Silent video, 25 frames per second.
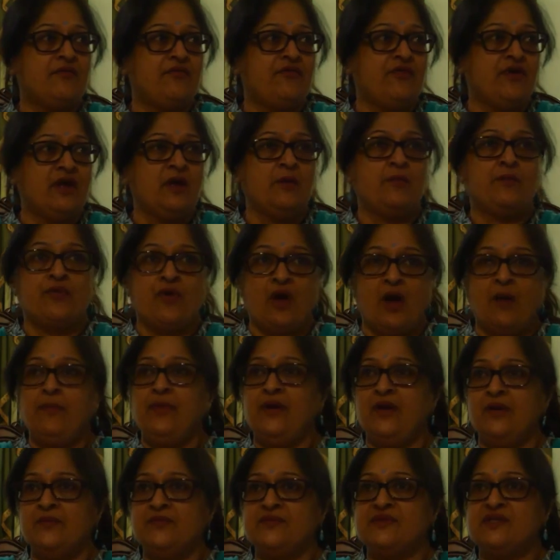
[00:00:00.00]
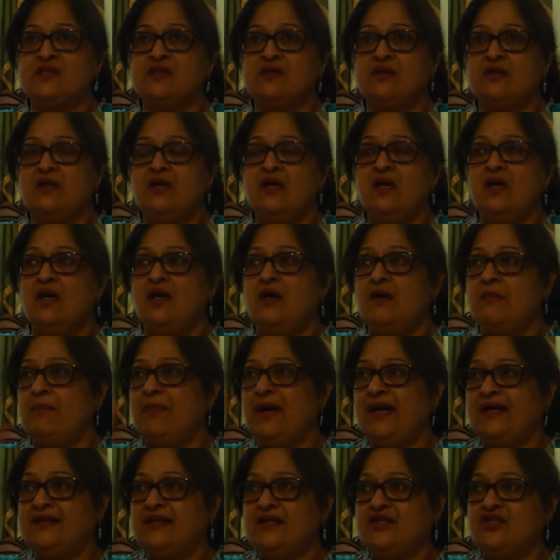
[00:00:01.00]
real problems
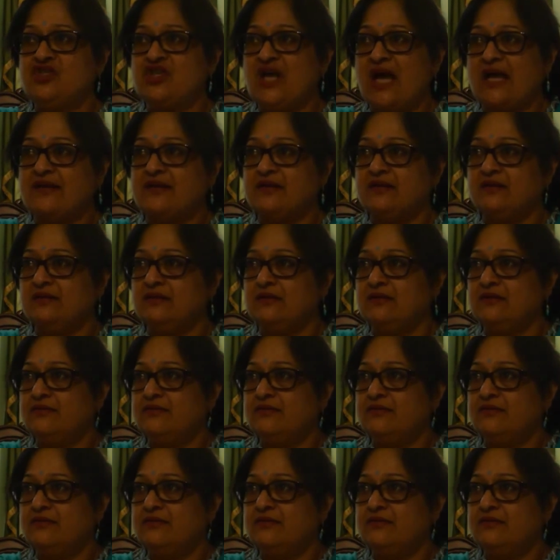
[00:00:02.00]
by the chatter.